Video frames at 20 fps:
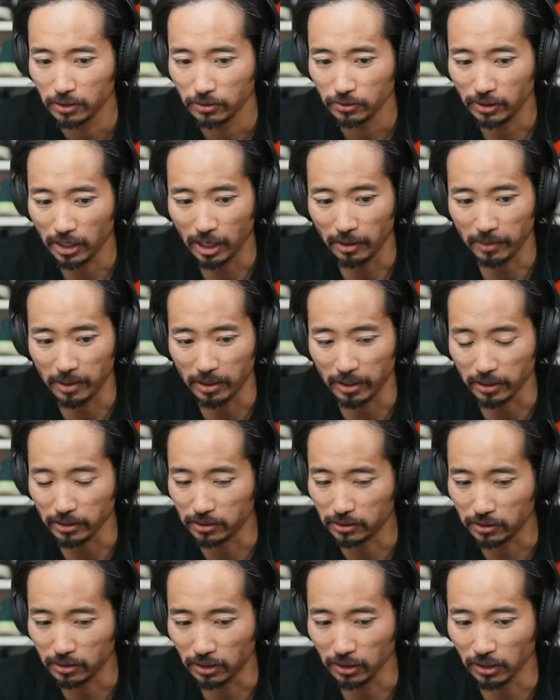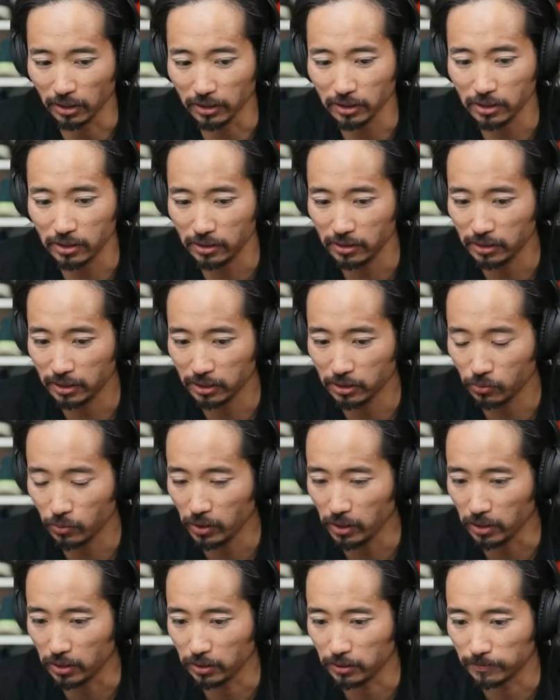So that'll be nice. Good luck to you next
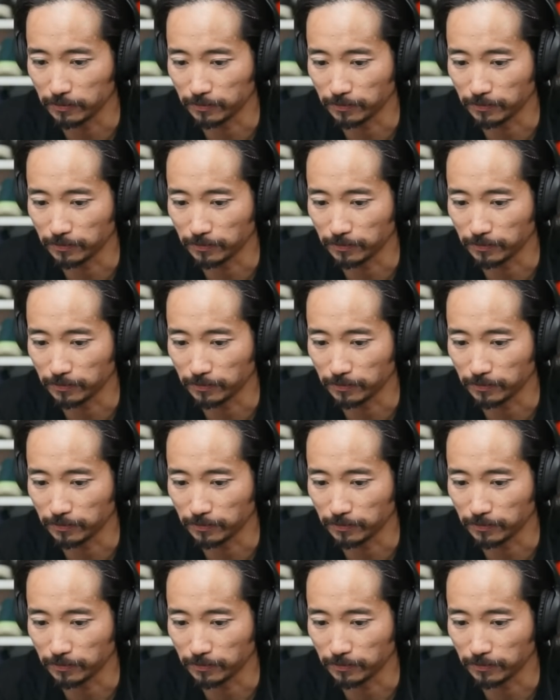week.